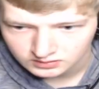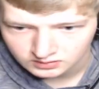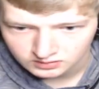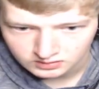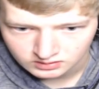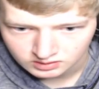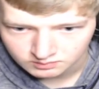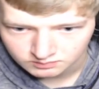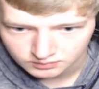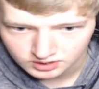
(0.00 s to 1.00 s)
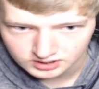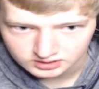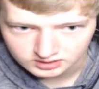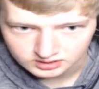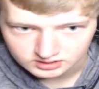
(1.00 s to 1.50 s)
We need library. Wait,
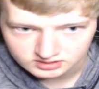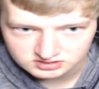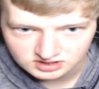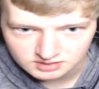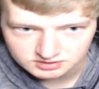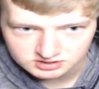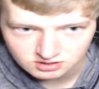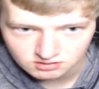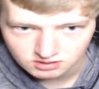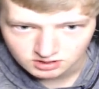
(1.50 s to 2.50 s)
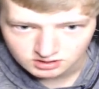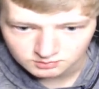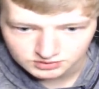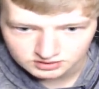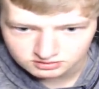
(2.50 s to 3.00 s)
the zombies go. The
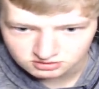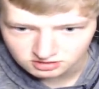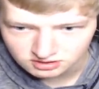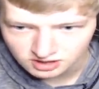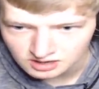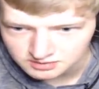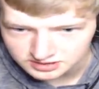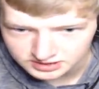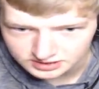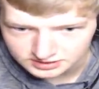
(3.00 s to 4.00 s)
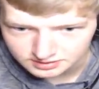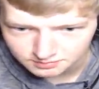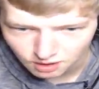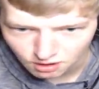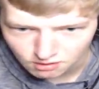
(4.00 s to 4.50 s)
pillagers are coming. Get in the
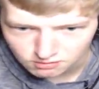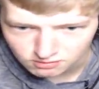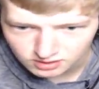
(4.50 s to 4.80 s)
boat.